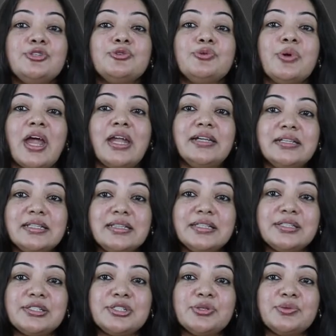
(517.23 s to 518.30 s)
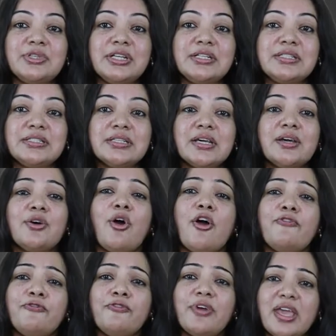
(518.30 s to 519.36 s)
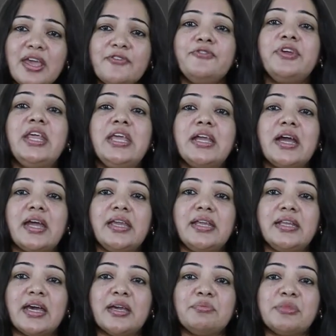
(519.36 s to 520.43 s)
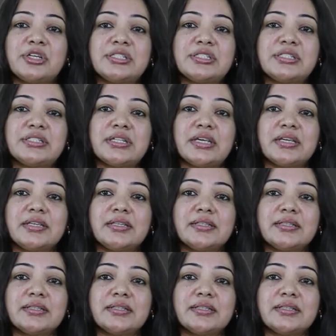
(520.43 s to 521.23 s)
to handle the students of every kind, I must say.